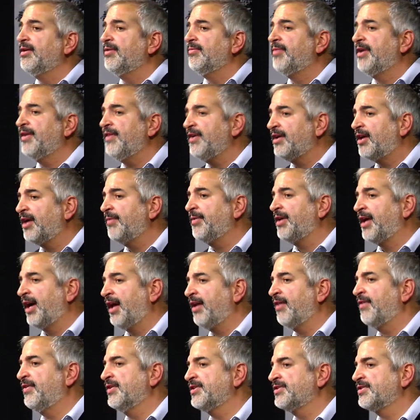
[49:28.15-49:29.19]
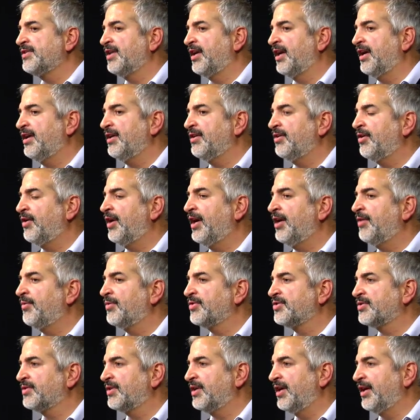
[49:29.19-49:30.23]
But I think coming out of this thing, I
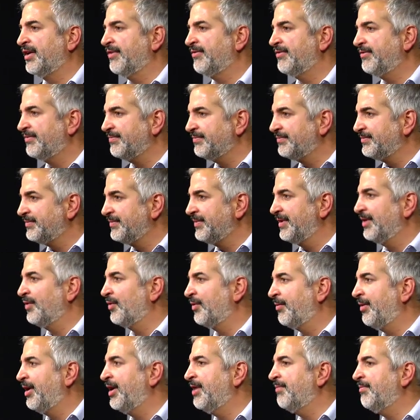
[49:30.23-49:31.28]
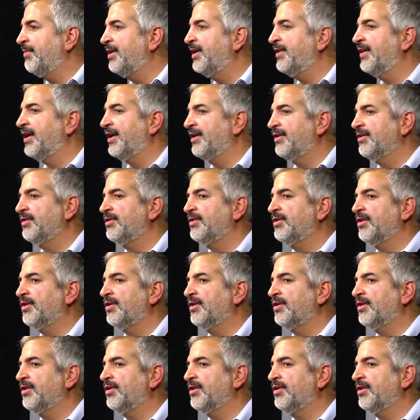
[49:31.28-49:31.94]
almost it reminded me that